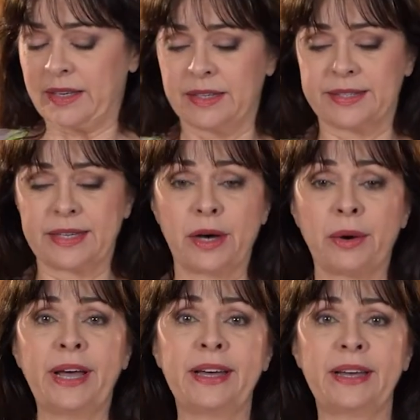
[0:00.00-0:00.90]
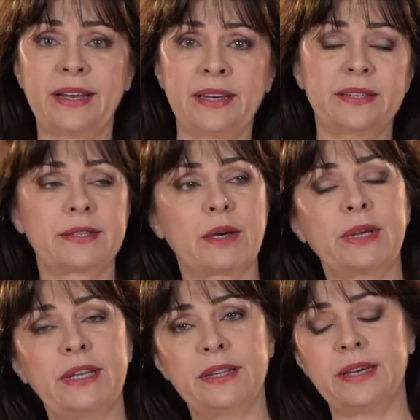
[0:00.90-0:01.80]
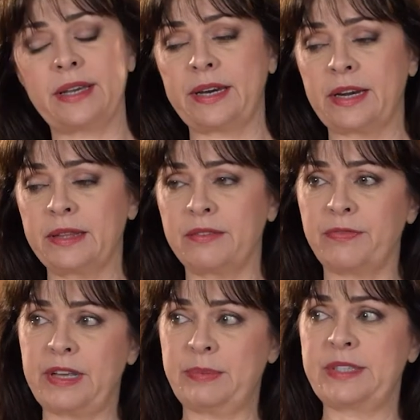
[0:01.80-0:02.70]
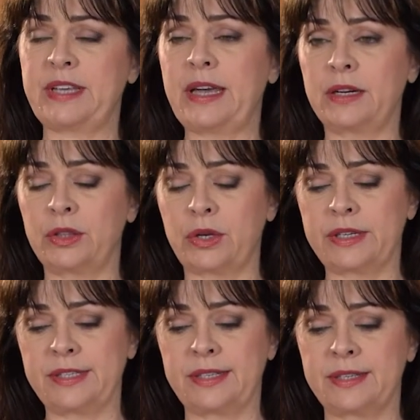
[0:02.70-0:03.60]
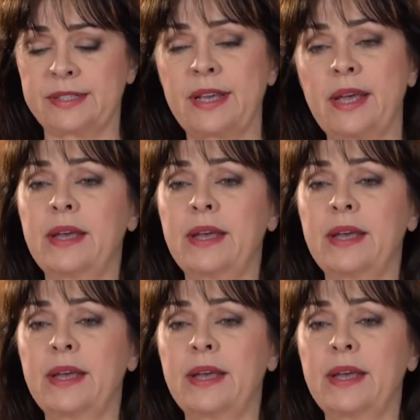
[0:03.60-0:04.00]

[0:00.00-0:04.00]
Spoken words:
So we did the hair flips, hair tosses.